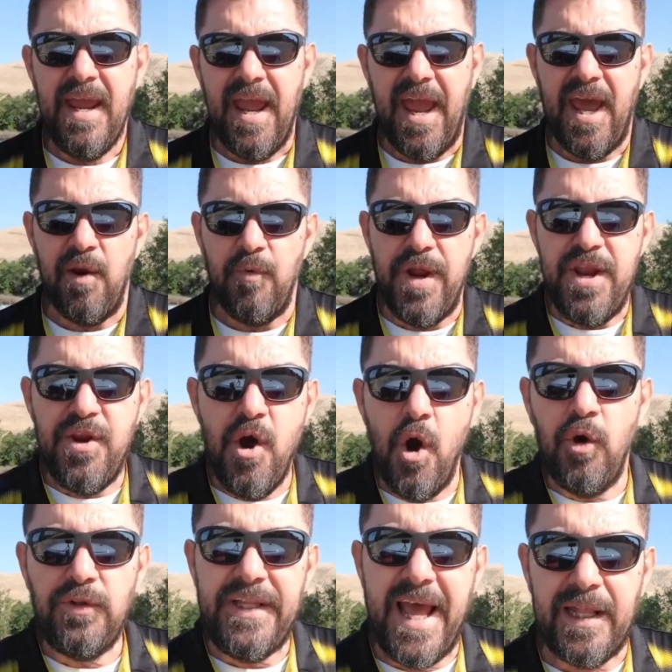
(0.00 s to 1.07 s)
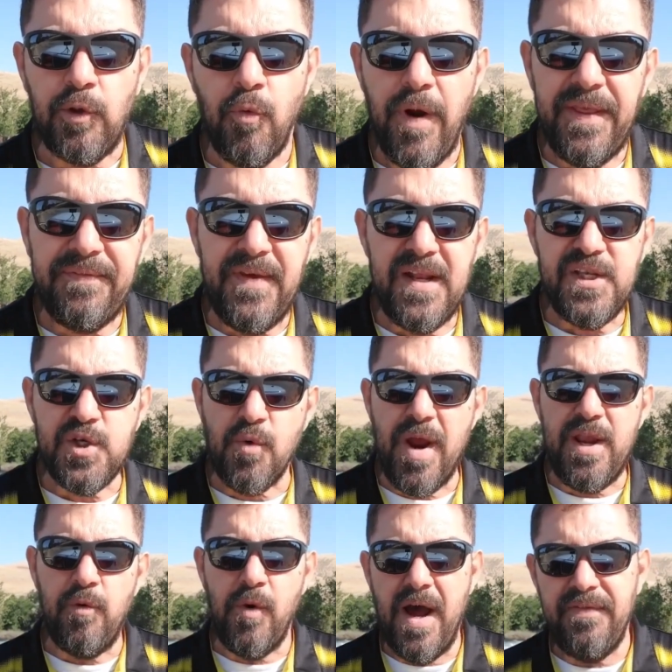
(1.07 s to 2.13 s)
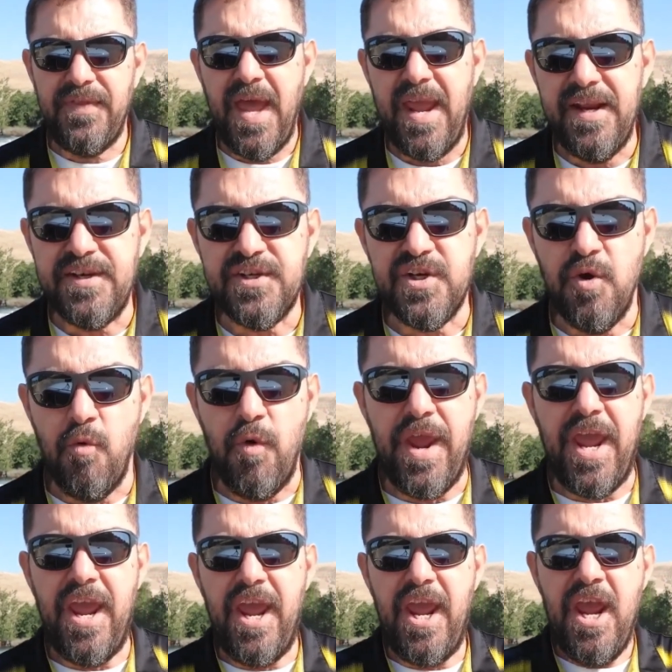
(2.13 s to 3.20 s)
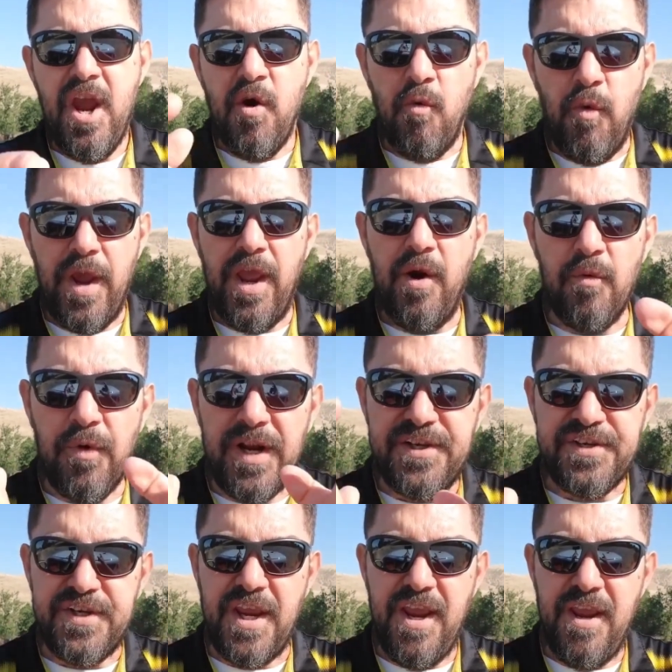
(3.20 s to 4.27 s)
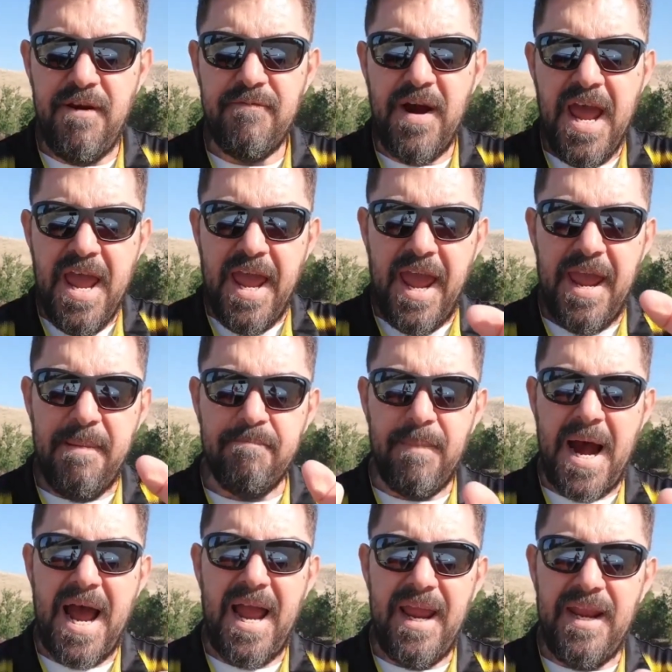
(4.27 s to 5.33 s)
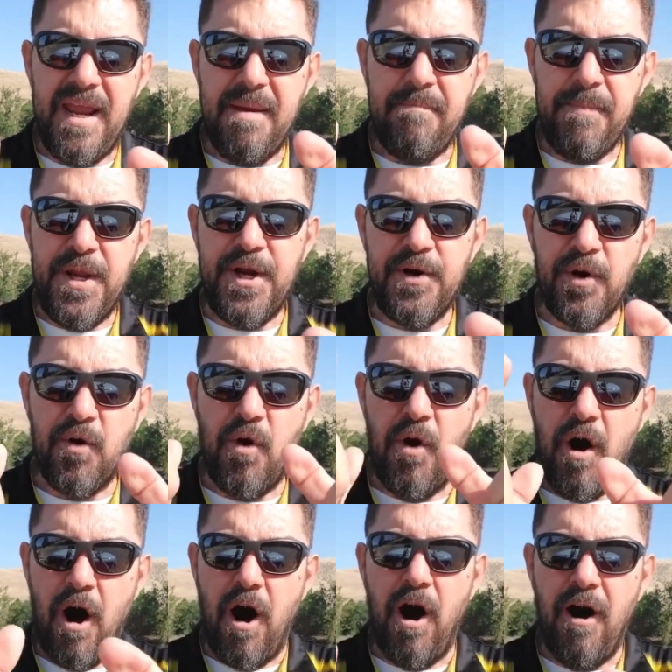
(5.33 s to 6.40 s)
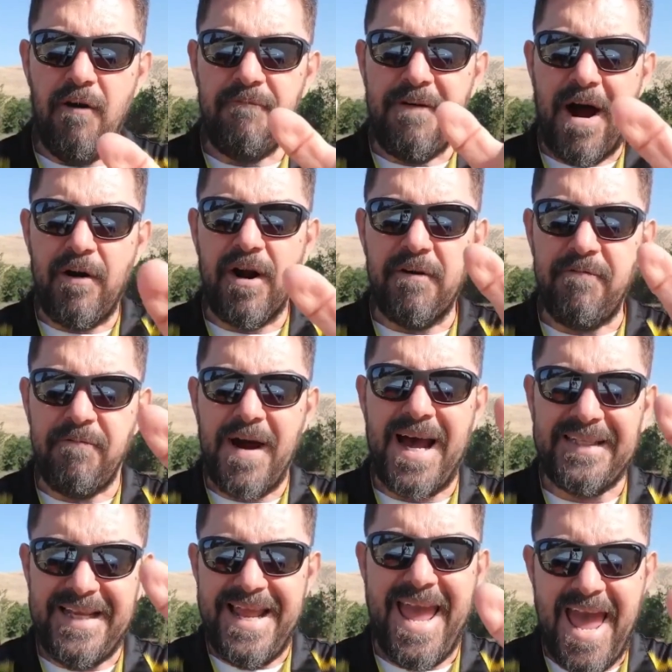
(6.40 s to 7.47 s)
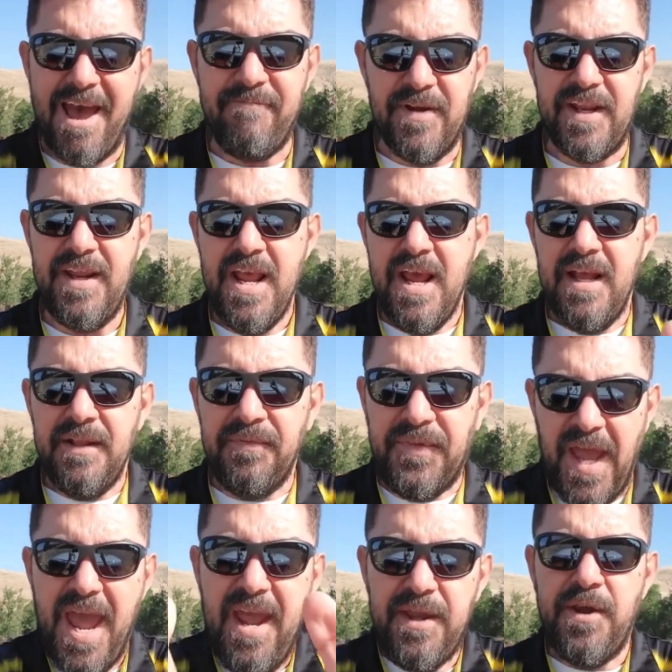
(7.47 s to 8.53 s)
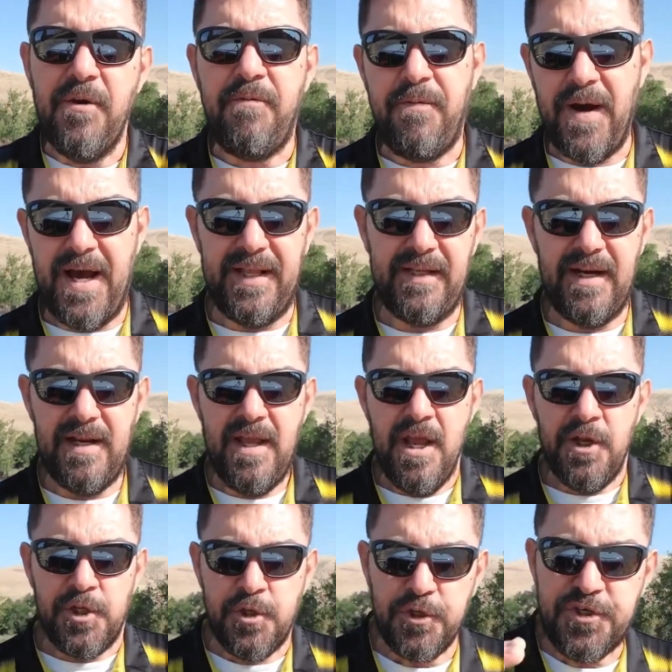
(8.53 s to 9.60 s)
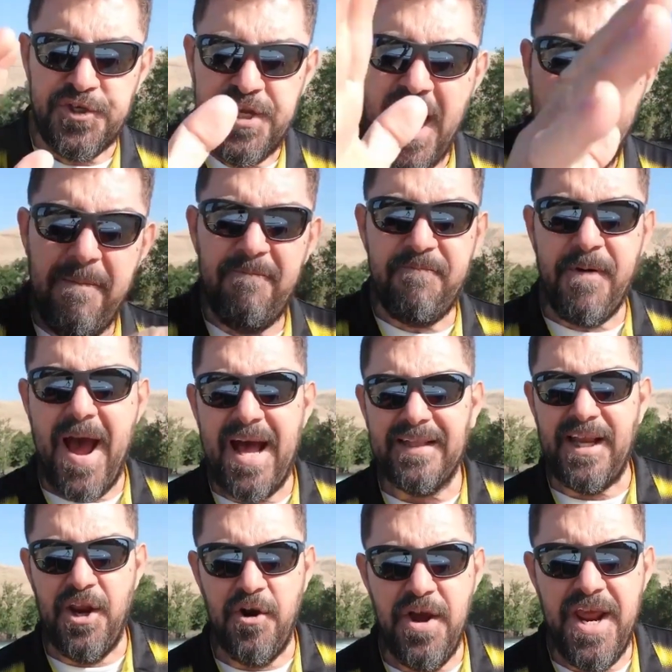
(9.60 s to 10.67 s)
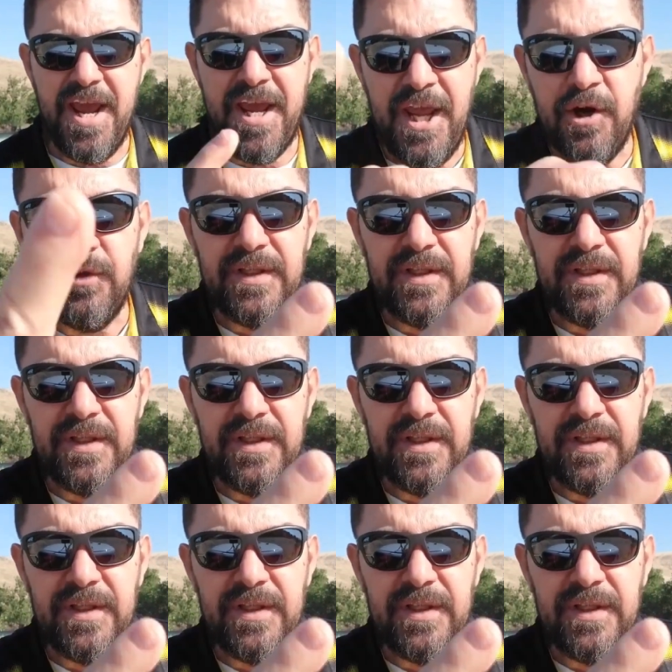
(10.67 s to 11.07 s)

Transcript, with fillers: And we know that within 21 days, we will receive a mighty miracle of our Father in heaven. Thank you, Father. To some, Father, you're going to heal